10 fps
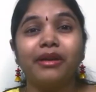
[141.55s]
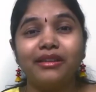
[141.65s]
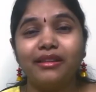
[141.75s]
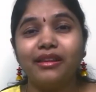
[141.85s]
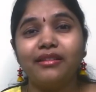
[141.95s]
But
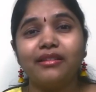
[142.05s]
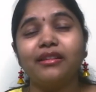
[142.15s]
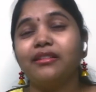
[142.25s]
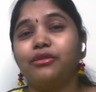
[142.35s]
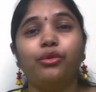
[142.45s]
these
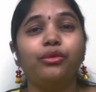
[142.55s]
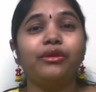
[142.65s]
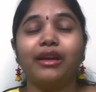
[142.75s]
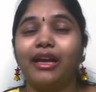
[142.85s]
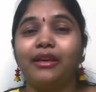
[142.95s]
kids
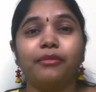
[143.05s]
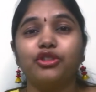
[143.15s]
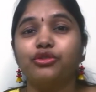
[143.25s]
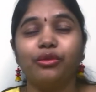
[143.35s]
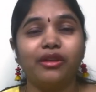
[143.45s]
don't like
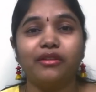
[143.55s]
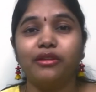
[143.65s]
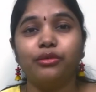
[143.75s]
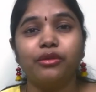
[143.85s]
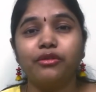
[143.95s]
much to
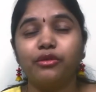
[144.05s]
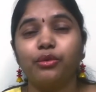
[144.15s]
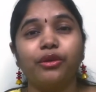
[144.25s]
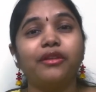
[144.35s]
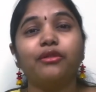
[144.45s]
listen to the
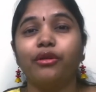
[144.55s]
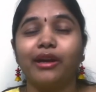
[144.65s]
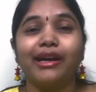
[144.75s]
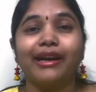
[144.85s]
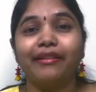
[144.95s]
stories or
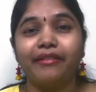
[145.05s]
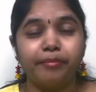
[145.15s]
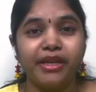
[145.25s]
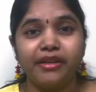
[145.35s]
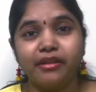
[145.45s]
again
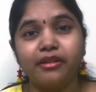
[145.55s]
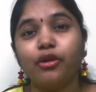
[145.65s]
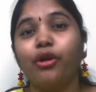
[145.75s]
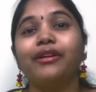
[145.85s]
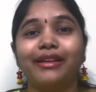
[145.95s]
repeat it
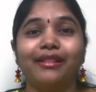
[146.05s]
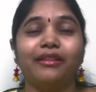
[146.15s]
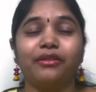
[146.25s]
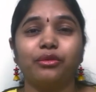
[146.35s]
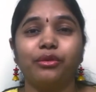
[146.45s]
or tell
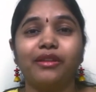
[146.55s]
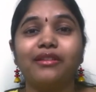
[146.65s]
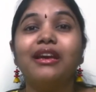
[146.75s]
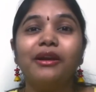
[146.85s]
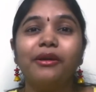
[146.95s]
the
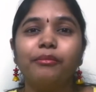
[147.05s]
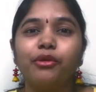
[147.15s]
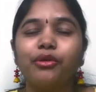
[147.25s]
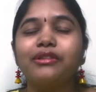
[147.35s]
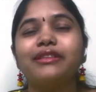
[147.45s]
stories
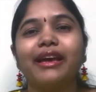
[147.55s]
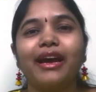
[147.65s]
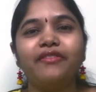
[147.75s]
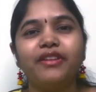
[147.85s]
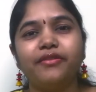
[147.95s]
because they
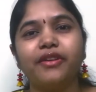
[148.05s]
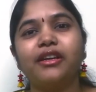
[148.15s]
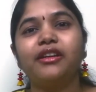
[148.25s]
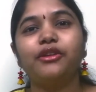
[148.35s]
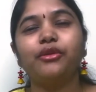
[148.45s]
have
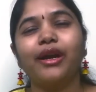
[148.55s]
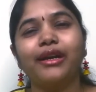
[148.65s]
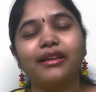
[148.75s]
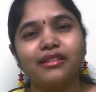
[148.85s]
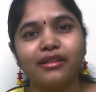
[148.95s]
difficulty to
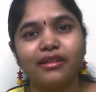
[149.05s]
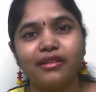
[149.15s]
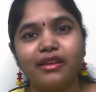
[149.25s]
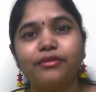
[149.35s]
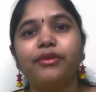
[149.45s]
understand the
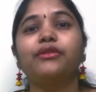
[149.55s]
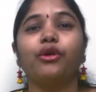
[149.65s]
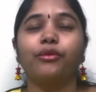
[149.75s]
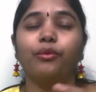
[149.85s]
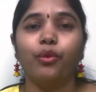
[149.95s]
sequence
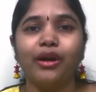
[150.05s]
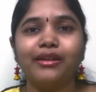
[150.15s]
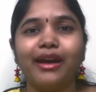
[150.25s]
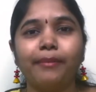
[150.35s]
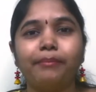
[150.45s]
or
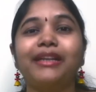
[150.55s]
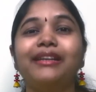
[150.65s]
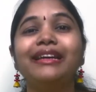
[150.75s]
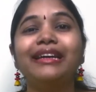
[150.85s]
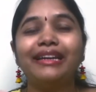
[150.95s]
what
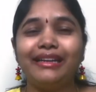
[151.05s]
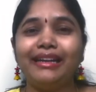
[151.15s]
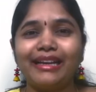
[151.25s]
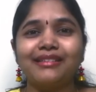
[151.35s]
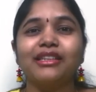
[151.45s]
happened
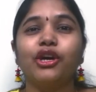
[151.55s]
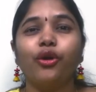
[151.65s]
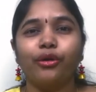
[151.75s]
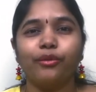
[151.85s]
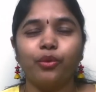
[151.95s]
next
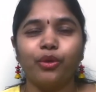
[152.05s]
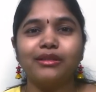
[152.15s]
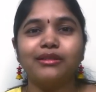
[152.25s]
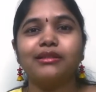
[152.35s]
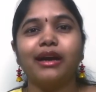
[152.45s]
or
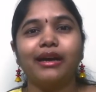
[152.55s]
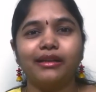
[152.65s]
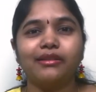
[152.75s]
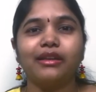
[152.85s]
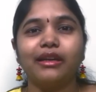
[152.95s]
what is the
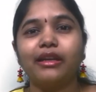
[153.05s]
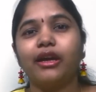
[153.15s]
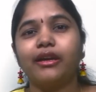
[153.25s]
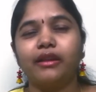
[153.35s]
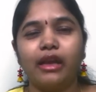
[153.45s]
understanding
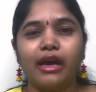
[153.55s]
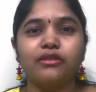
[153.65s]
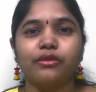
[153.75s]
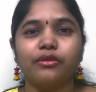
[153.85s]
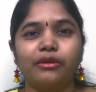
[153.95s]
at the
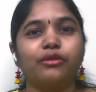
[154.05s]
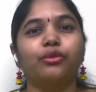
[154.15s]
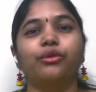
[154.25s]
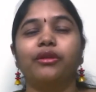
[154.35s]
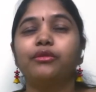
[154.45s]
last of the
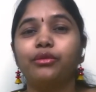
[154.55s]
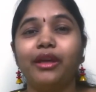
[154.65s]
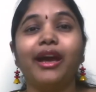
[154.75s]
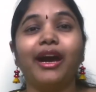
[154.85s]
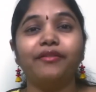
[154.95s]
story. So
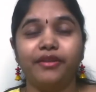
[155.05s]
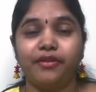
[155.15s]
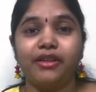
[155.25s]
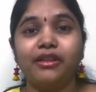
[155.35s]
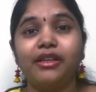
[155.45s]
they have
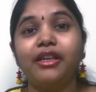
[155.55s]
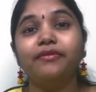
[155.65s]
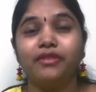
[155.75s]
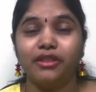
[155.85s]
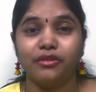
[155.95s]
difficulty
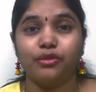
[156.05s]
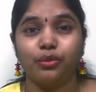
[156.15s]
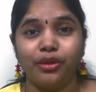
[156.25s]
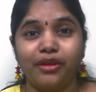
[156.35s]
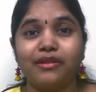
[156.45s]
with the
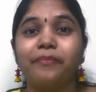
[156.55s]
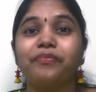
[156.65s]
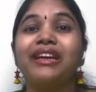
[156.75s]
stories.